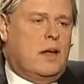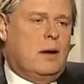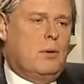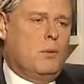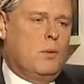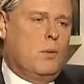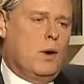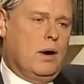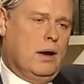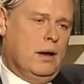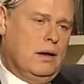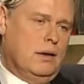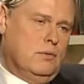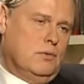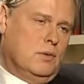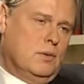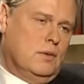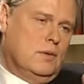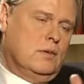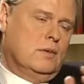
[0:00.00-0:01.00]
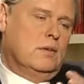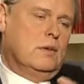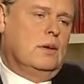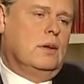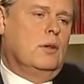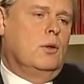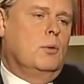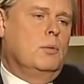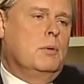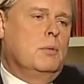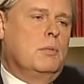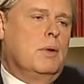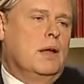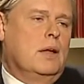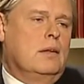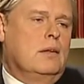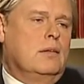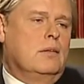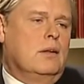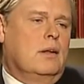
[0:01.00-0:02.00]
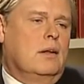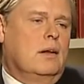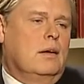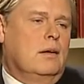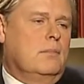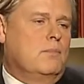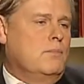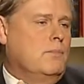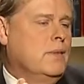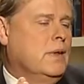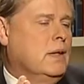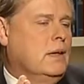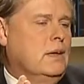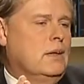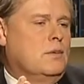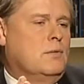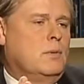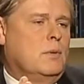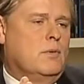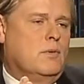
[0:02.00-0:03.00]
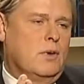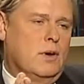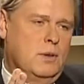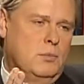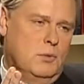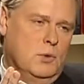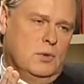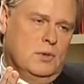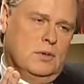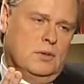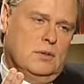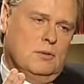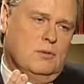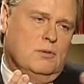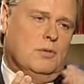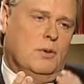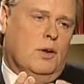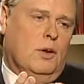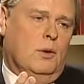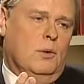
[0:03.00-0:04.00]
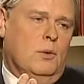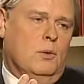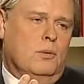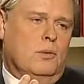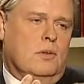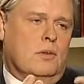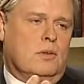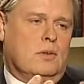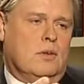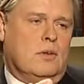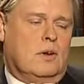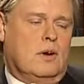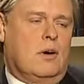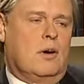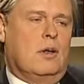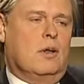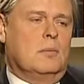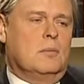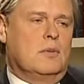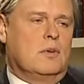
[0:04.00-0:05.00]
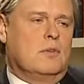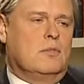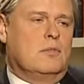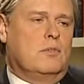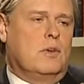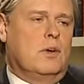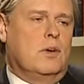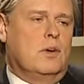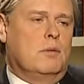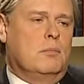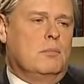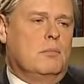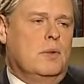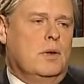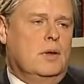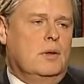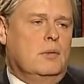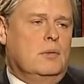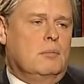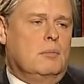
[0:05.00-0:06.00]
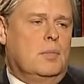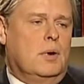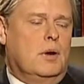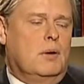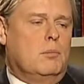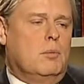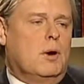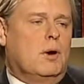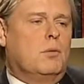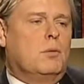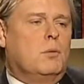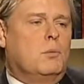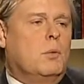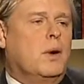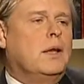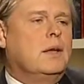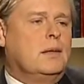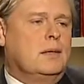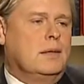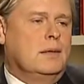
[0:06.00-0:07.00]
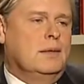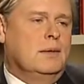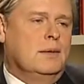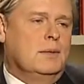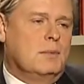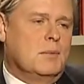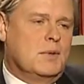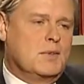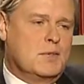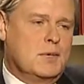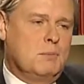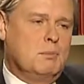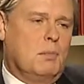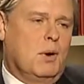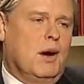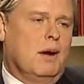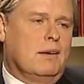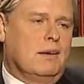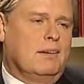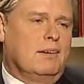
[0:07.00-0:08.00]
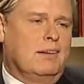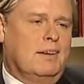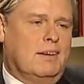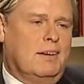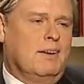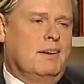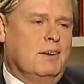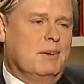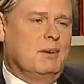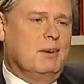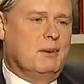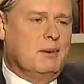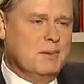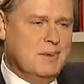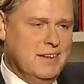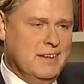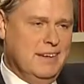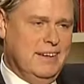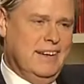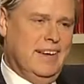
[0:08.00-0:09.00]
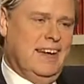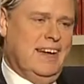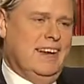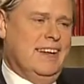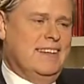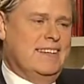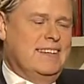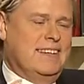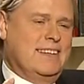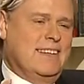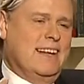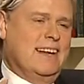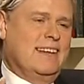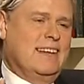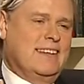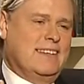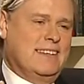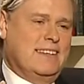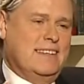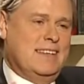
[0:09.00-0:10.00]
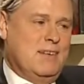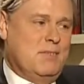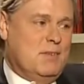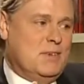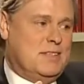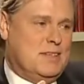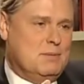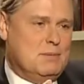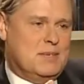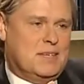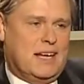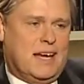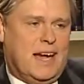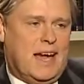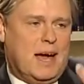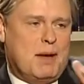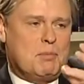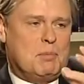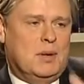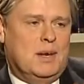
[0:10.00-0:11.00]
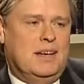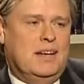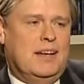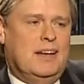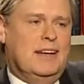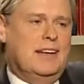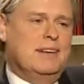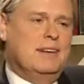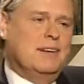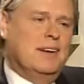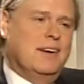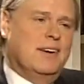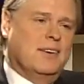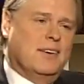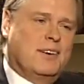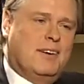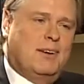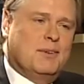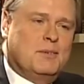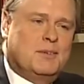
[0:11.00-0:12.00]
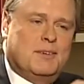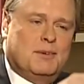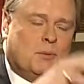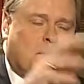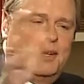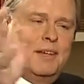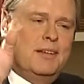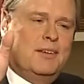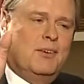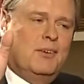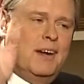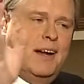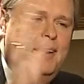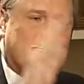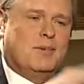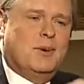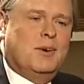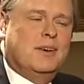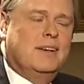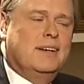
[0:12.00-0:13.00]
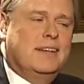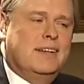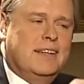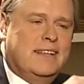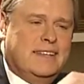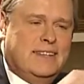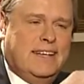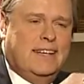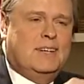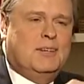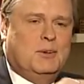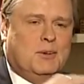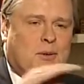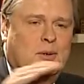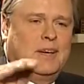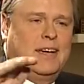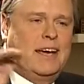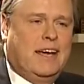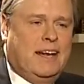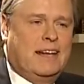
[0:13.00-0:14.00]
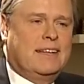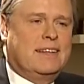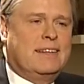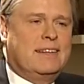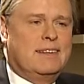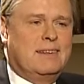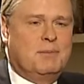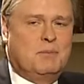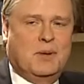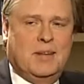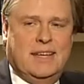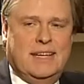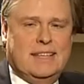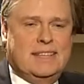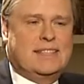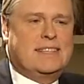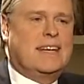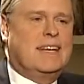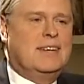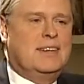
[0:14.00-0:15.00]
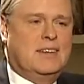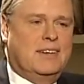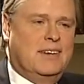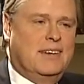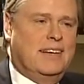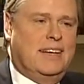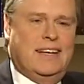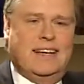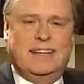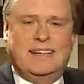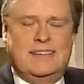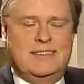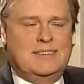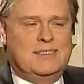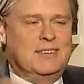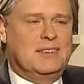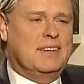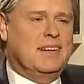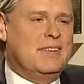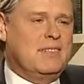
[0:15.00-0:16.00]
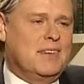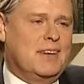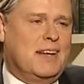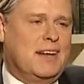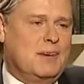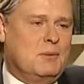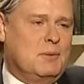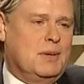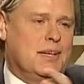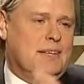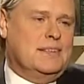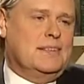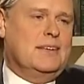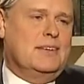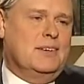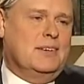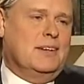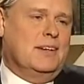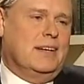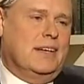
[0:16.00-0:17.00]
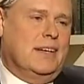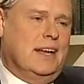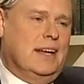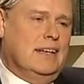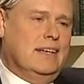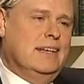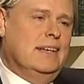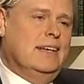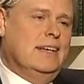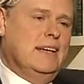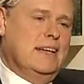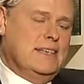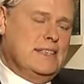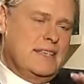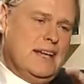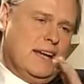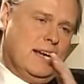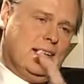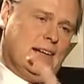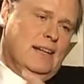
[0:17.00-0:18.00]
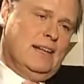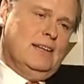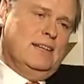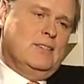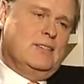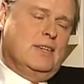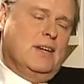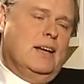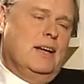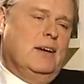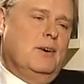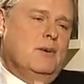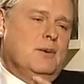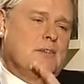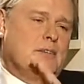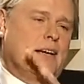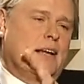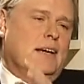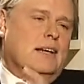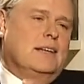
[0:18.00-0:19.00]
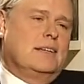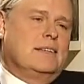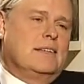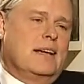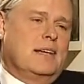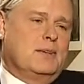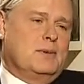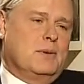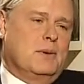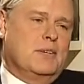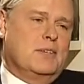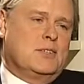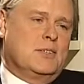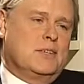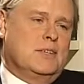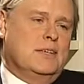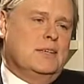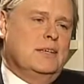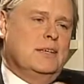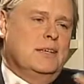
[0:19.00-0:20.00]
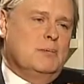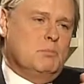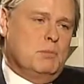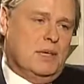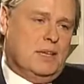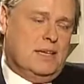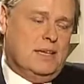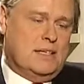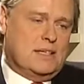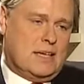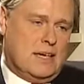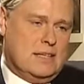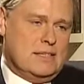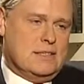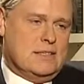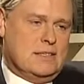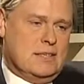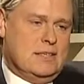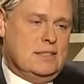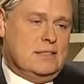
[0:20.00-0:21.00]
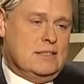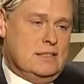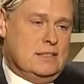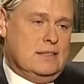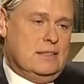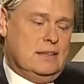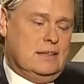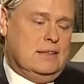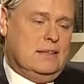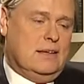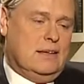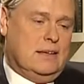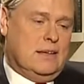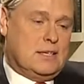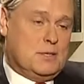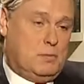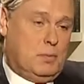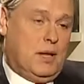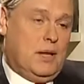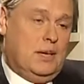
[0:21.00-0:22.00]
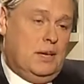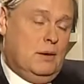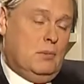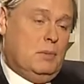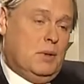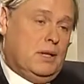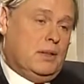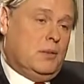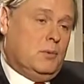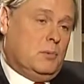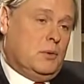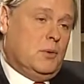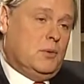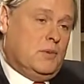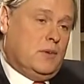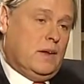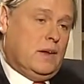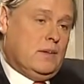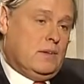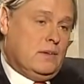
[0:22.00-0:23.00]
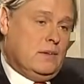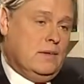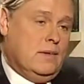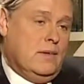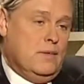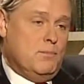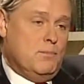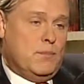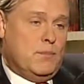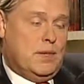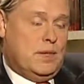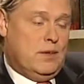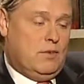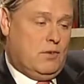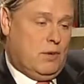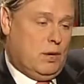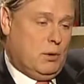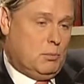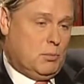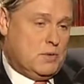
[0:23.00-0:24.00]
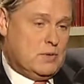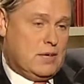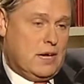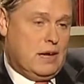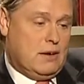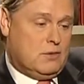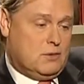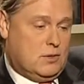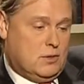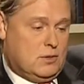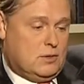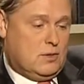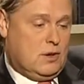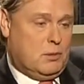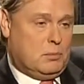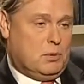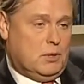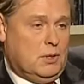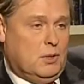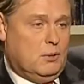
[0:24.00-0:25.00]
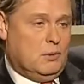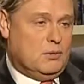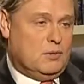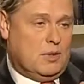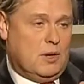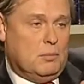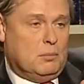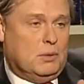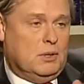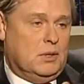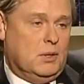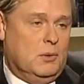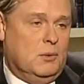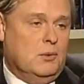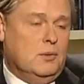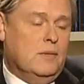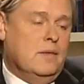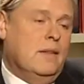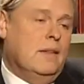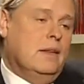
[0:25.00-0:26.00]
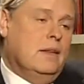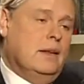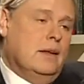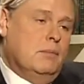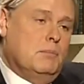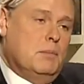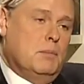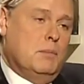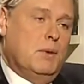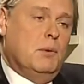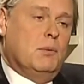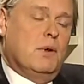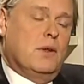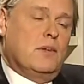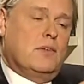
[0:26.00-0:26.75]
that why, for instance, in the Globe and Mail, it's been very amusing to follow the columns of Margaret Wente, because she bought a condo, and it's like it never seems to happen. And in her column, she says, well, don't ever think you'll get it when they say you're going to get it, because you'll never get it when they say you're going to get it. Is that a cliche or is that an exaggeration? But these kinds of things explain a bit the process. Developers have to stop and go. Meanwhile,